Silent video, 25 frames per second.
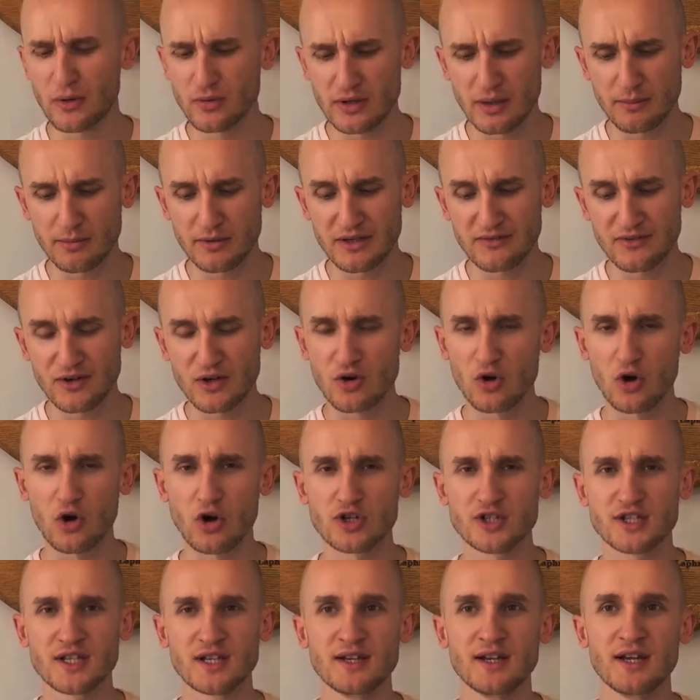I believe it
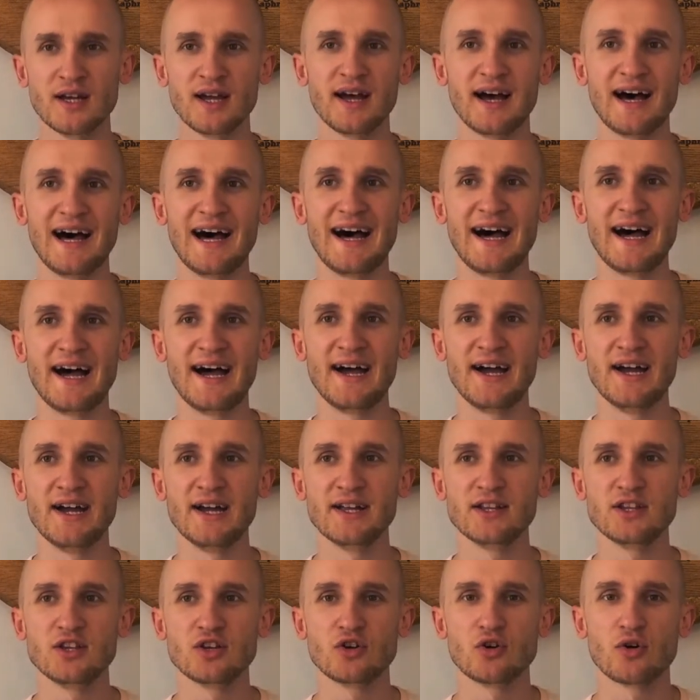cost,
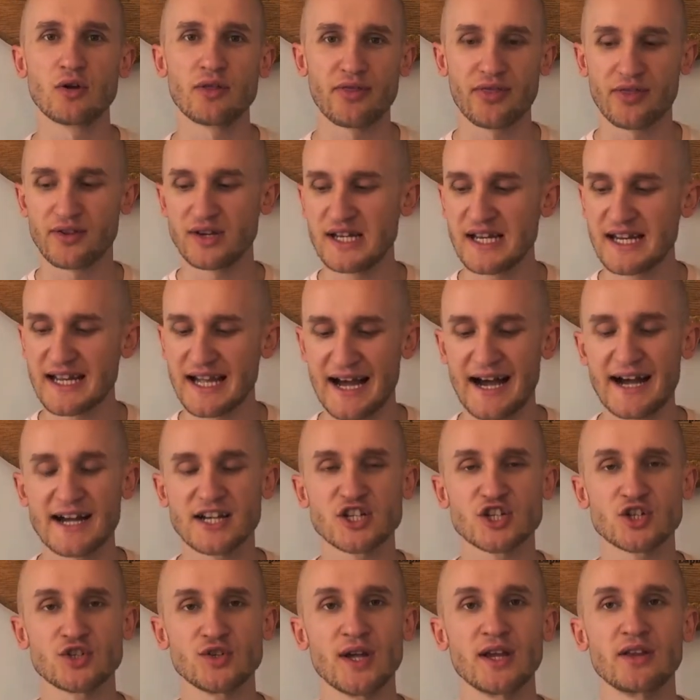and you got three
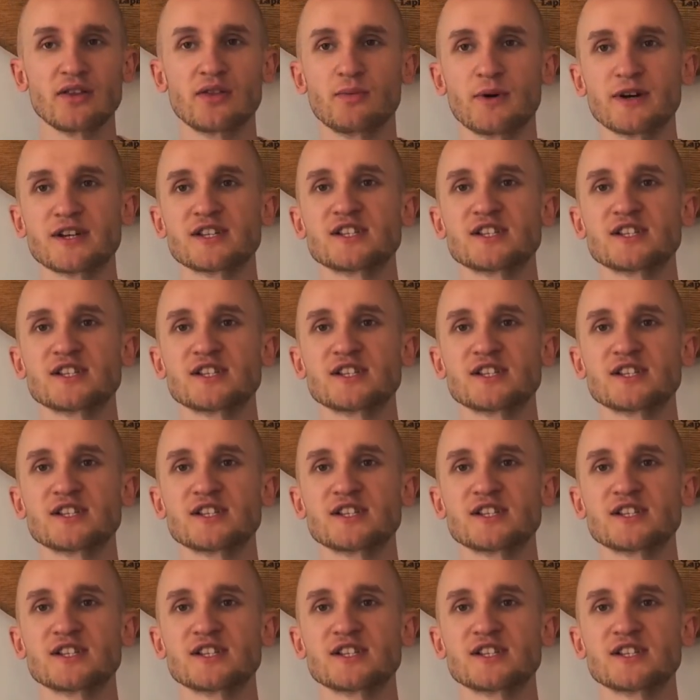cask strength